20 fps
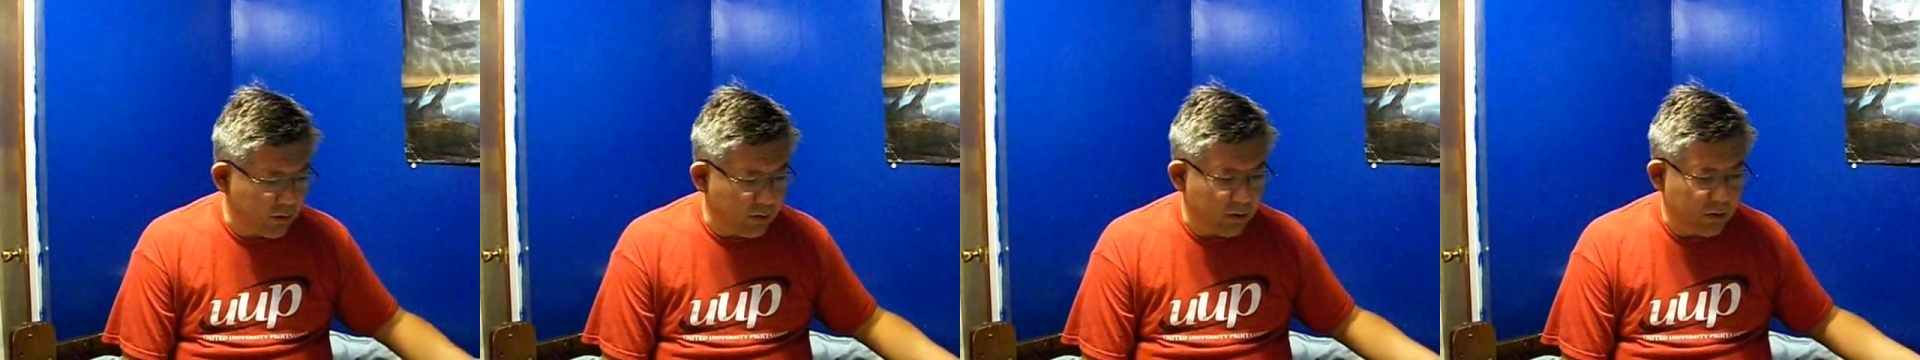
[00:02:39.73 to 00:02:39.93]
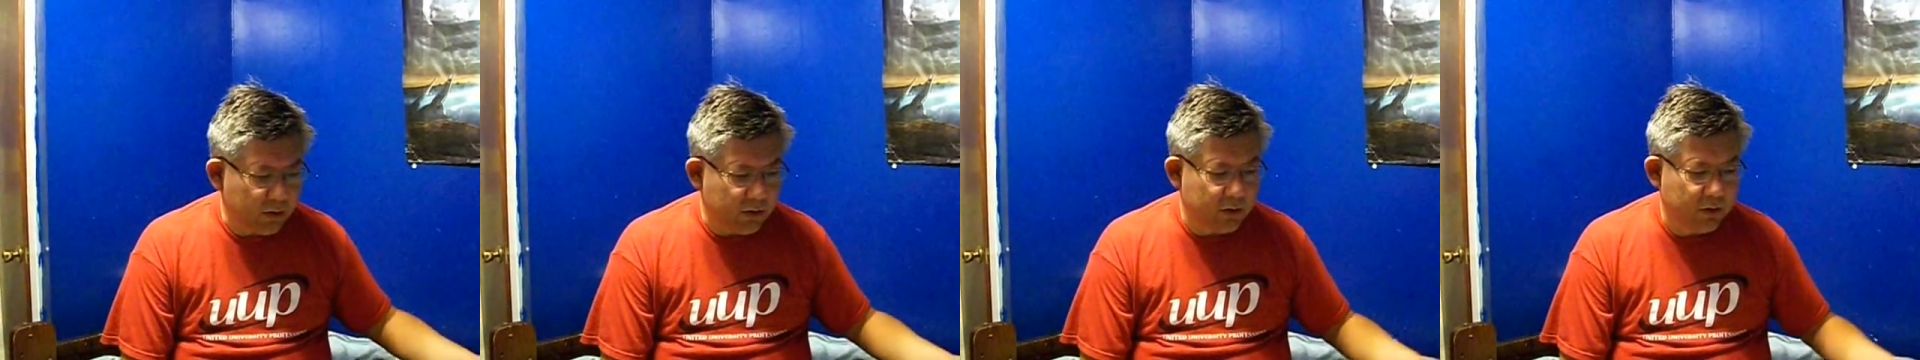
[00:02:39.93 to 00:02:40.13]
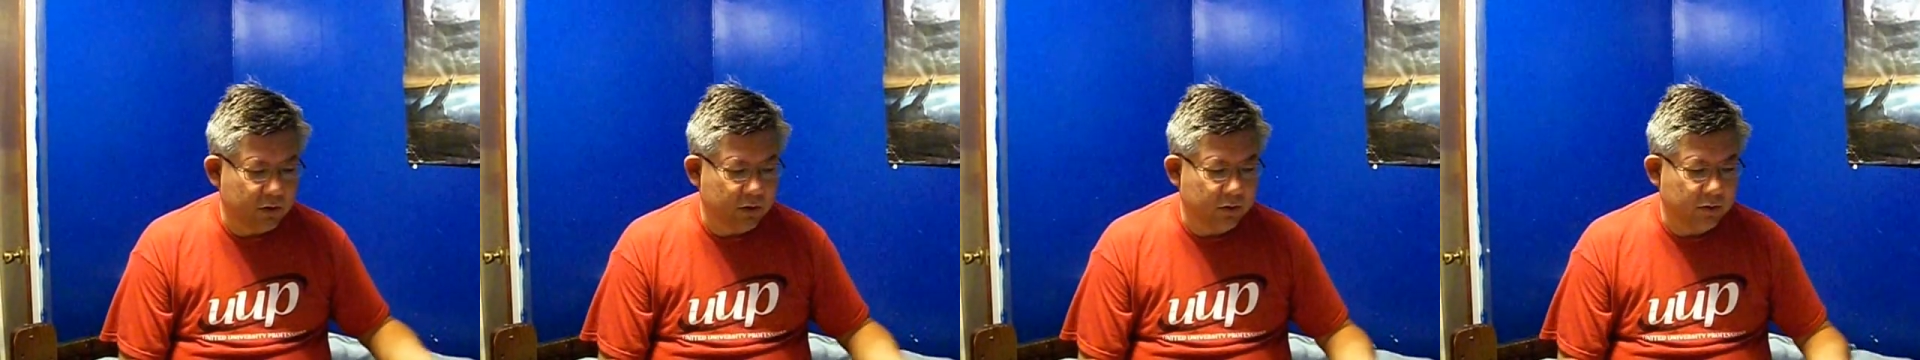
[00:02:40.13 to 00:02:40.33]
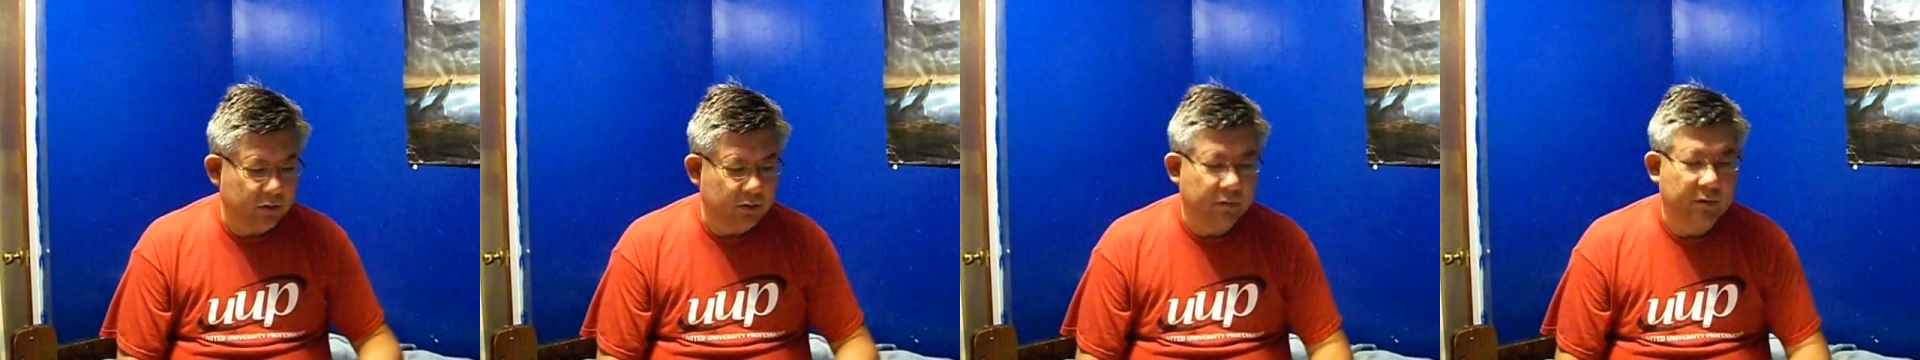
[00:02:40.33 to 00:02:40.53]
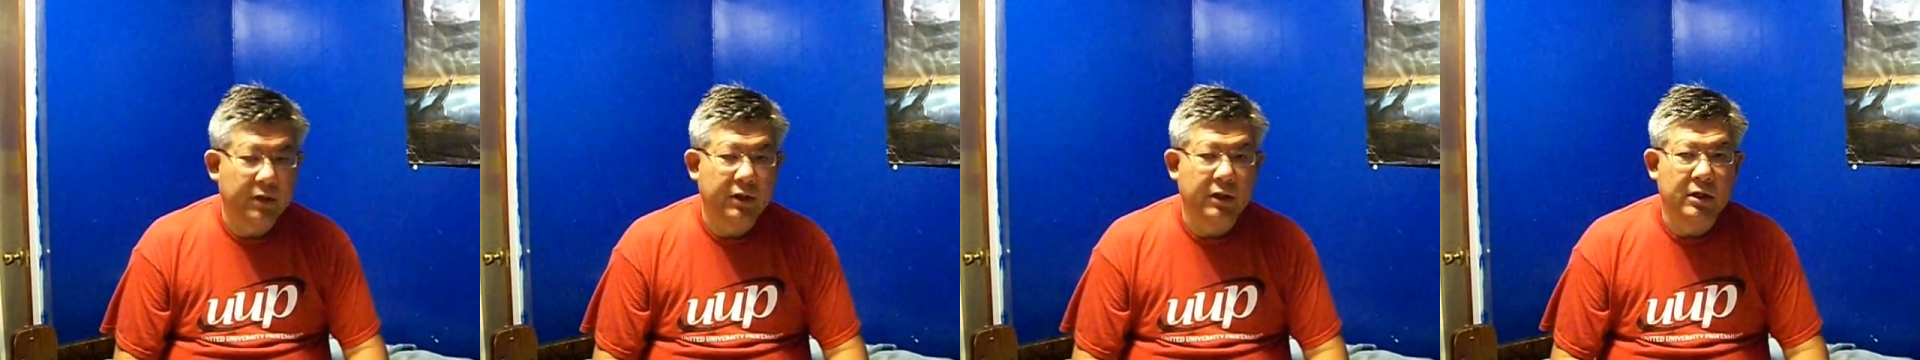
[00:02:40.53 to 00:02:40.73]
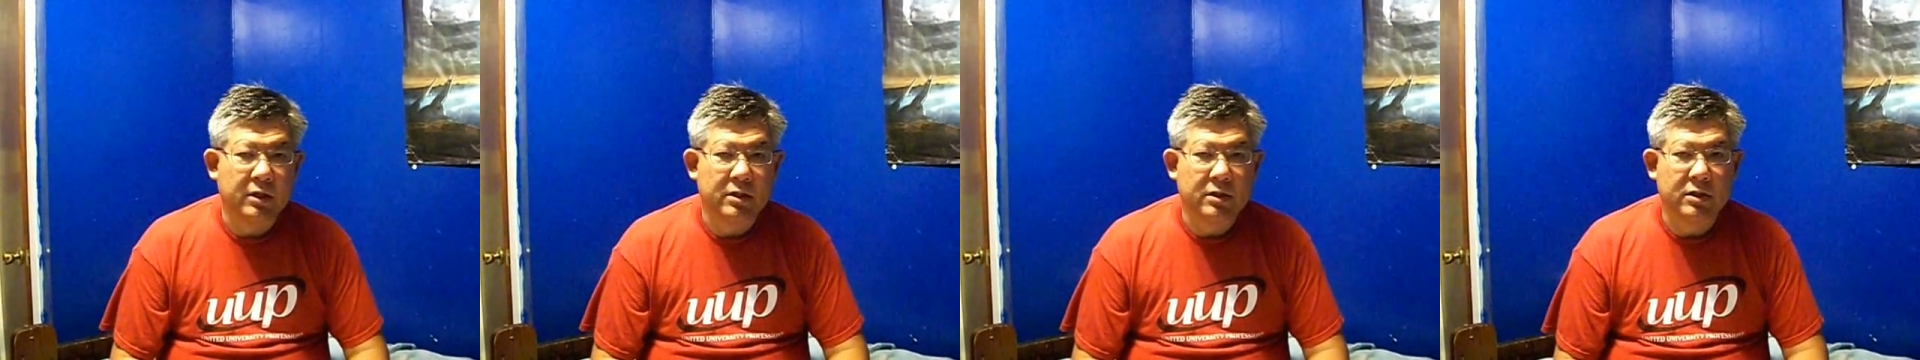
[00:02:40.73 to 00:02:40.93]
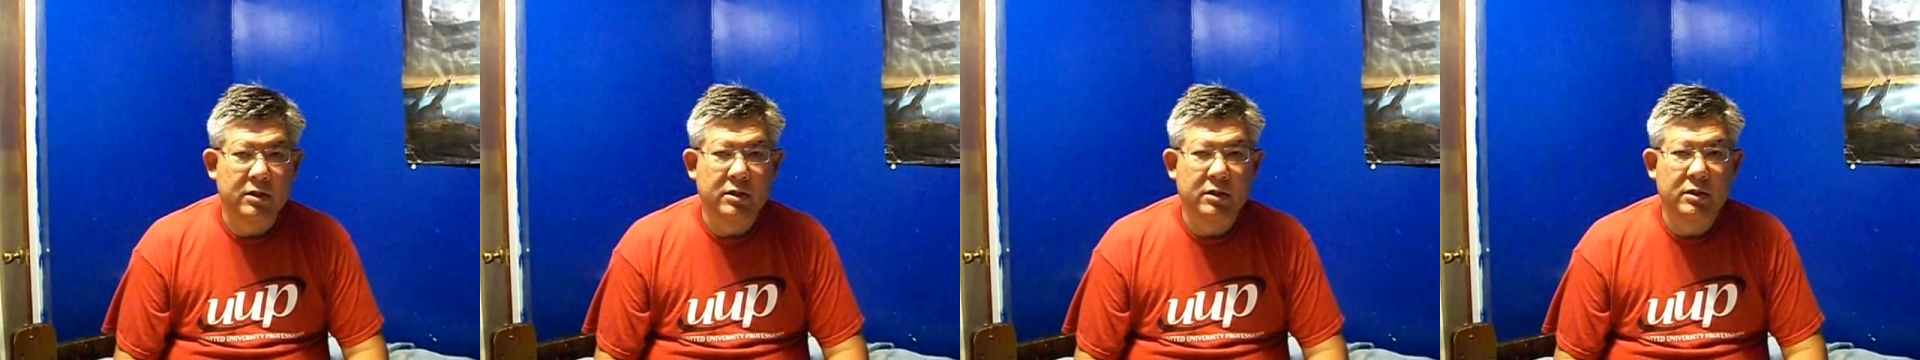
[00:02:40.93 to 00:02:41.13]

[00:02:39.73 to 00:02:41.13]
regards to the readings